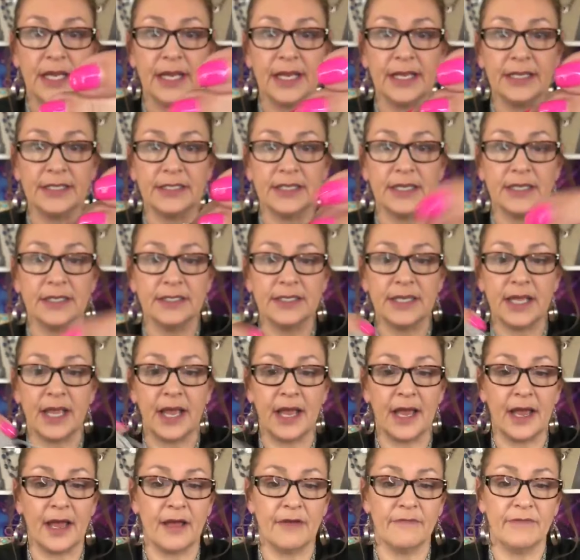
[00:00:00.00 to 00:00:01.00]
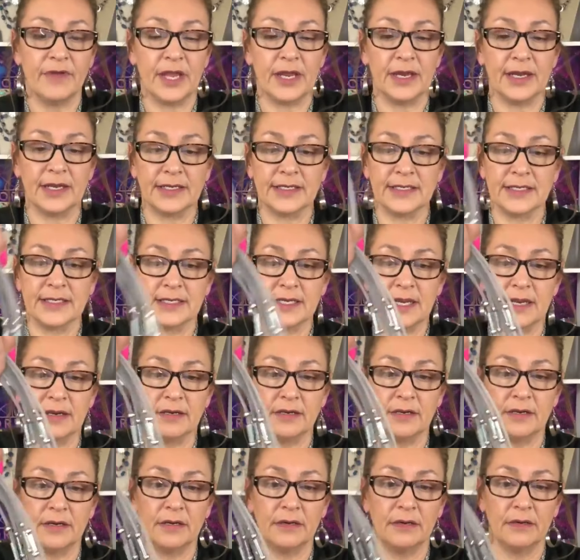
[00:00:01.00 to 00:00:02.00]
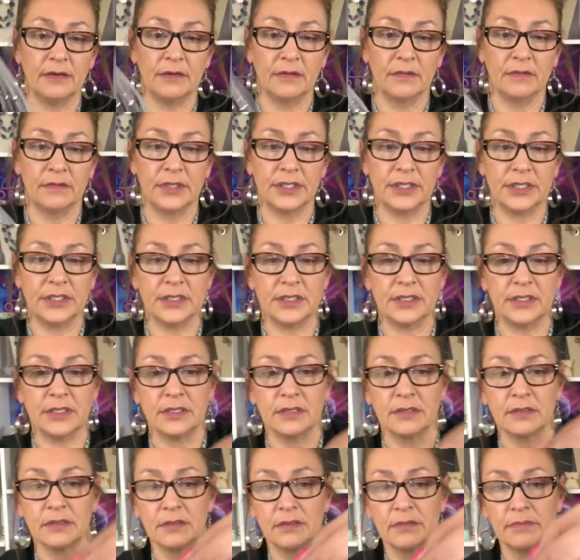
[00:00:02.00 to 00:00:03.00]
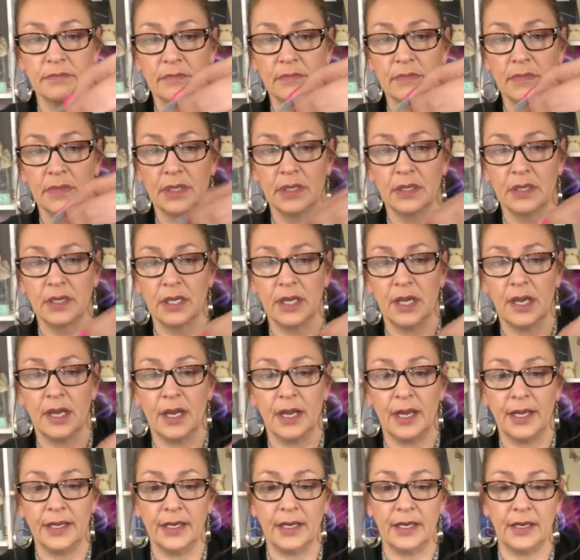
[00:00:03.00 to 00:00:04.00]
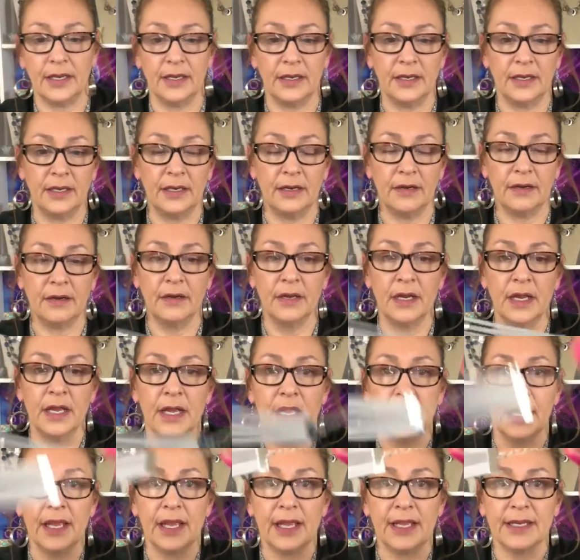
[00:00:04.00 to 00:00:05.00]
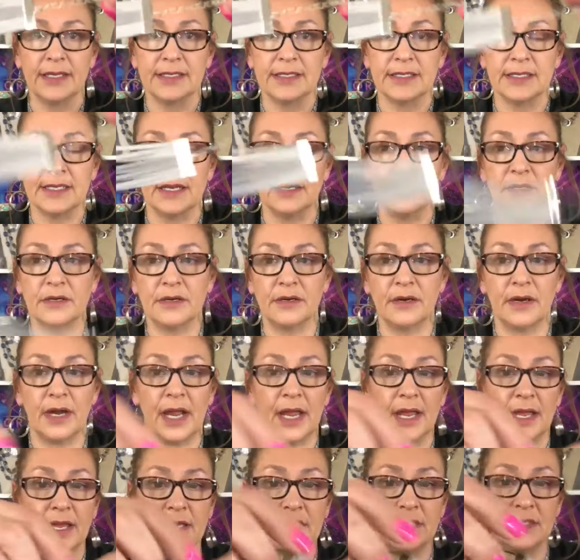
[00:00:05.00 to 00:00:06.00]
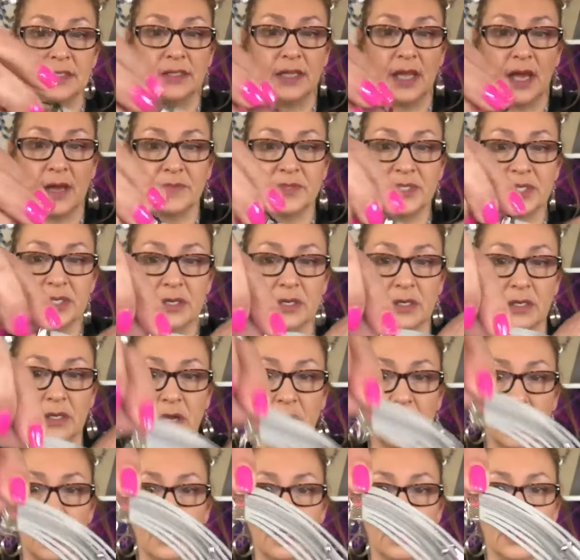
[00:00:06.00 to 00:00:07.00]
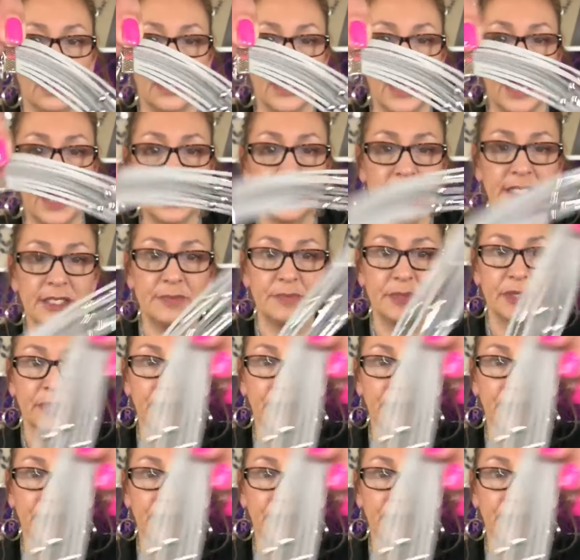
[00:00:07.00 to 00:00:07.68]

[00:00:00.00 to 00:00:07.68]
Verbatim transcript: It does have an extender, which is hiding in here, extender and lobster claw clasp